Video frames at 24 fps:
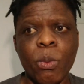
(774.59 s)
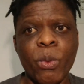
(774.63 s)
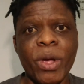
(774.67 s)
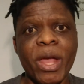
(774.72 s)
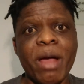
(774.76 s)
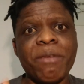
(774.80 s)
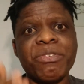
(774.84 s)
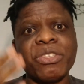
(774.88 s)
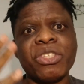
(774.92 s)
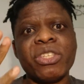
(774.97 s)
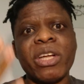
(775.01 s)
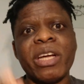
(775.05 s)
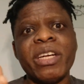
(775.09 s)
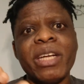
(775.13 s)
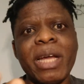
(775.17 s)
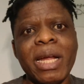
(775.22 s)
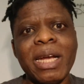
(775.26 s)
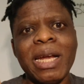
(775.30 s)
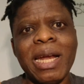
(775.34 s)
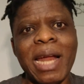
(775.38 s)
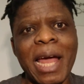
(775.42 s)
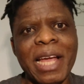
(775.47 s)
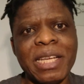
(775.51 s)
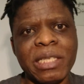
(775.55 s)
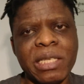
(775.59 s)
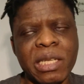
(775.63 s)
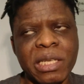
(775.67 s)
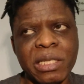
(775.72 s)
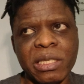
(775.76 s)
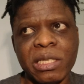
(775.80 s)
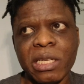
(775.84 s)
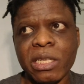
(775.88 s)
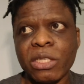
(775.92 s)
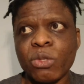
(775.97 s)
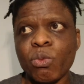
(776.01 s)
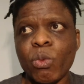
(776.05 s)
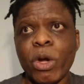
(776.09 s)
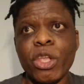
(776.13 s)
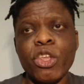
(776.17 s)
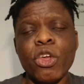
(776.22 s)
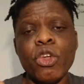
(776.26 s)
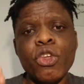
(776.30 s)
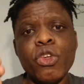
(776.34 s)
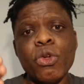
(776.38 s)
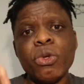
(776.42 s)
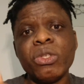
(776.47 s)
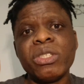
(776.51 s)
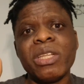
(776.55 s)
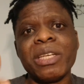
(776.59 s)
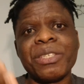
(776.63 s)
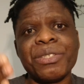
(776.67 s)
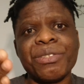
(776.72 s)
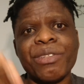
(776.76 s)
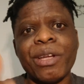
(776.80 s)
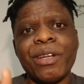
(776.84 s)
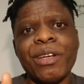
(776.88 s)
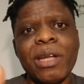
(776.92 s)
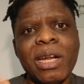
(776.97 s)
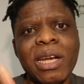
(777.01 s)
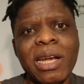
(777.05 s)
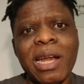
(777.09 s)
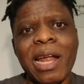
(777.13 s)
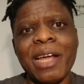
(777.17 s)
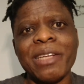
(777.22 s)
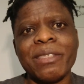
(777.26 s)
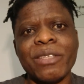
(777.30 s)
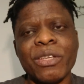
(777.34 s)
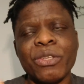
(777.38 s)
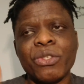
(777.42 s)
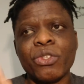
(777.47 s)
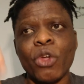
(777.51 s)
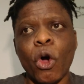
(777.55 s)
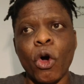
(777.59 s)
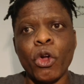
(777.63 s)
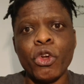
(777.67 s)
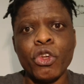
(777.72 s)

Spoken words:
We have standard licenses. When you use the standard license